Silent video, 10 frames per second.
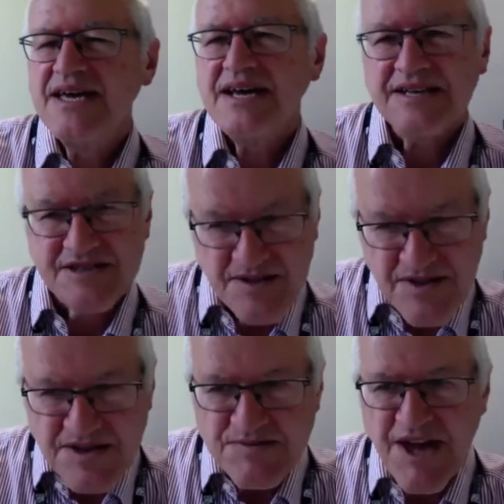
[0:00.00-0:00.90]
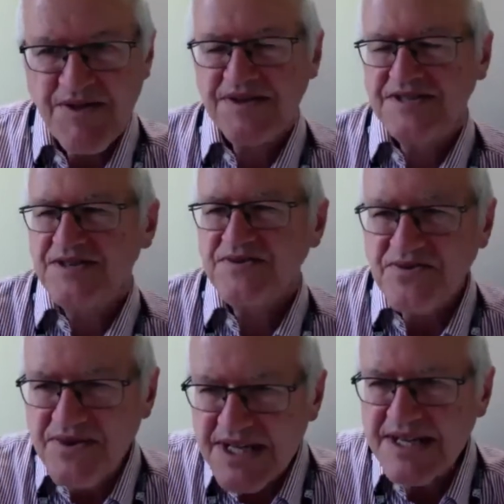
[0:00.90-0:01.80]
And so those methods are
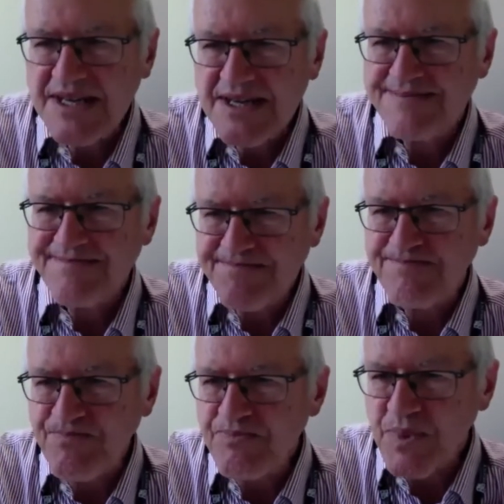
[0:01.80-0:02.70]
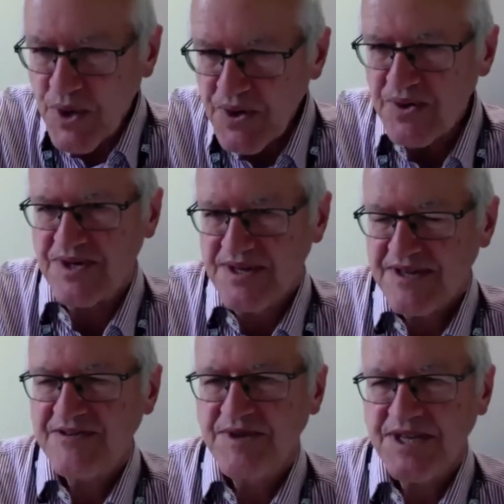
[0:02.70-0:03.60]
really good.
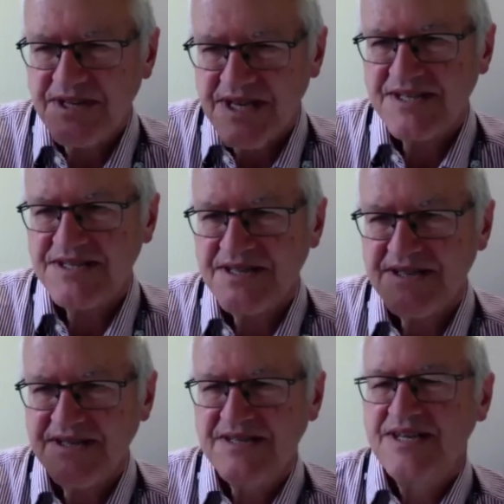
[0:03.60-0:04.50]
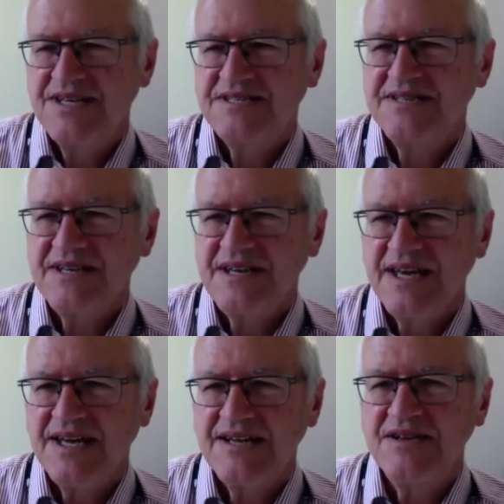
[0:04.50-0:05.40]
They're being tested and tested
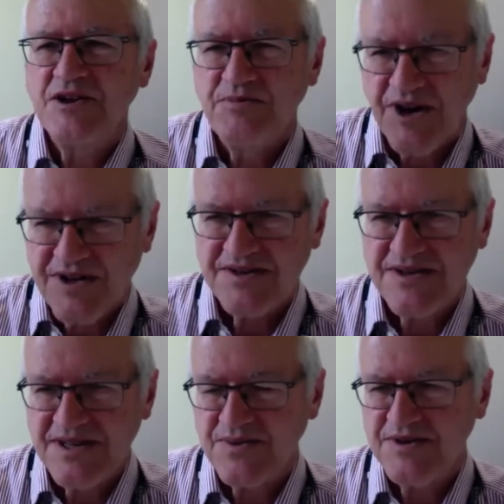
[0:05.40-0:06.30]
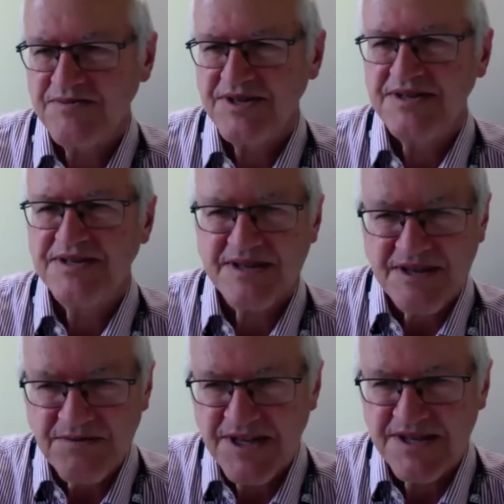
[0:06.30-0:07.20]
again. The laboratory equipment and the
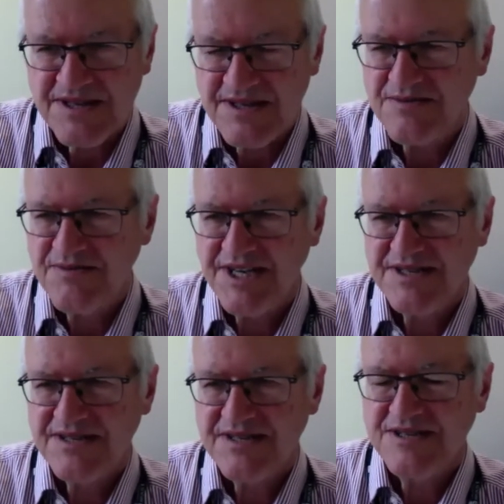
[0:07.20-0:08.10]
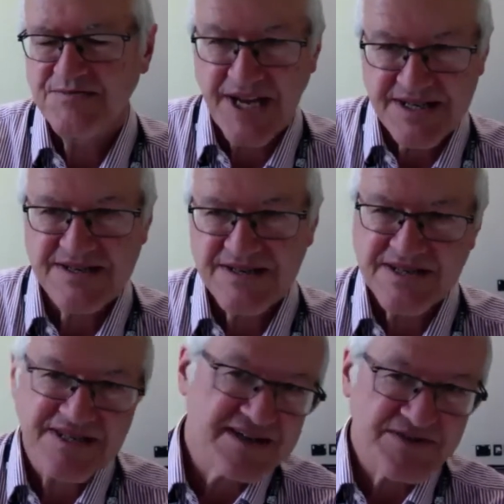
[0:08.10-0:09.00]
ability to measure is better than
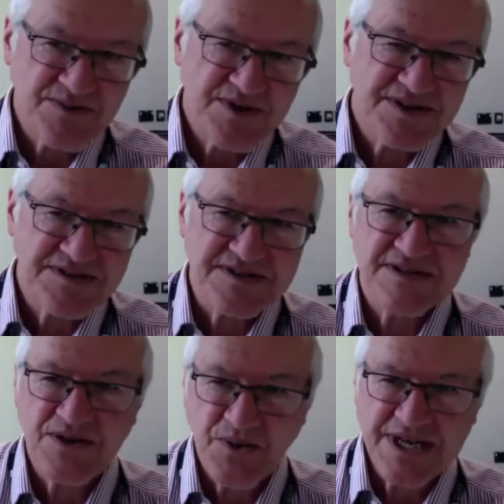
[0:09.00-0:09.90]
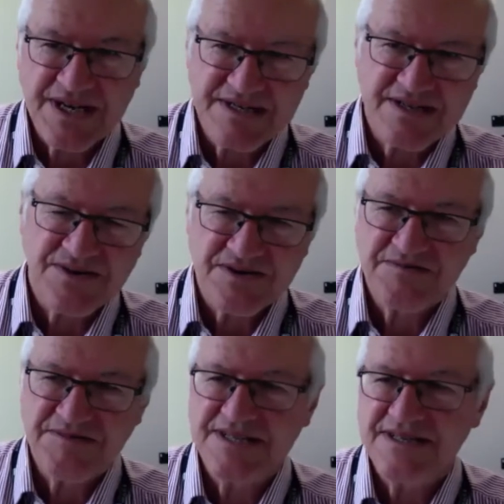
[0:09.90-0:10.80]
it ever was, and quick and
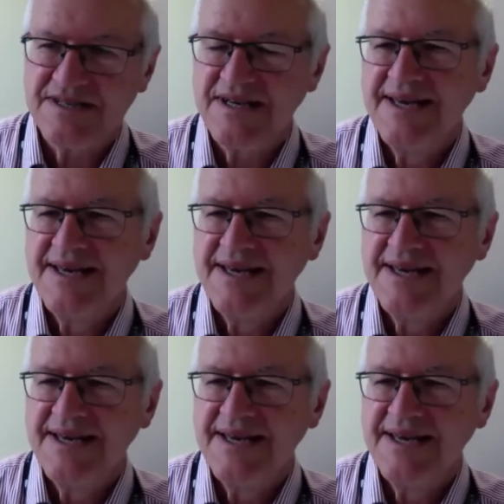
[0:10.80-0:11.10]
automated.